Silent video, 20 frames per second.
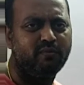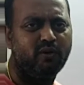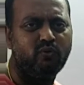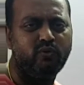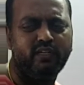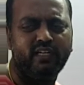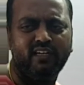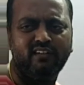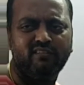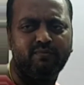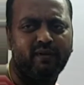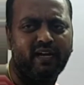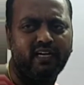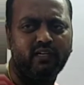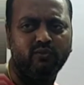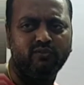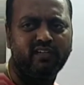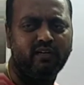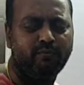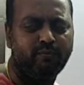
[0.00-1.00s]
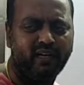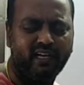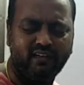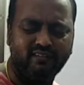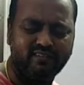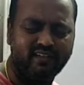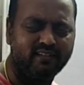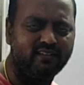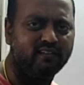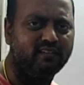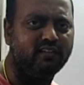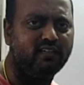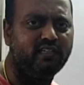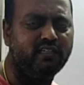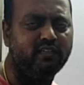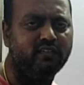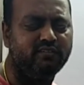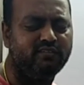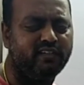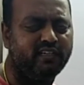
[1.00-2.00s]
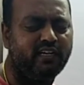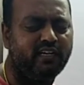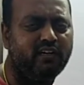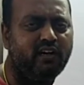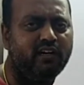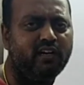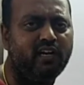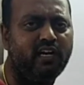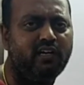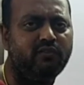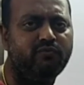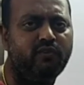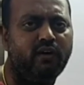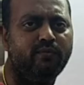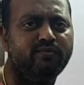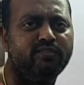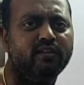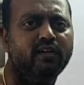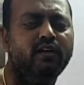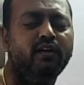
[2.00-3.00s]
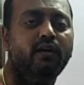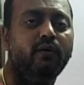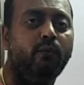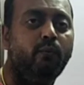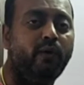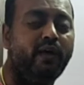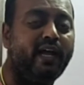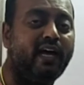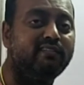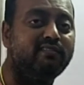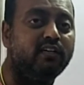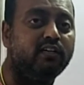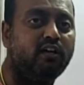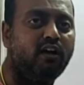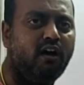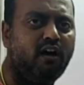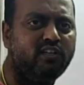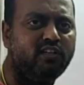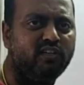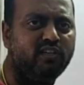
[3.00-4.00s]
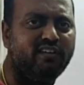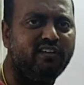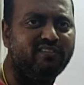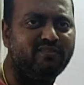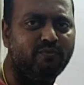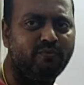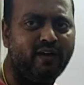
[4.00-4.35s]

mountains, plateaus and plains are the third, uh, second order landforms whereas the gorges,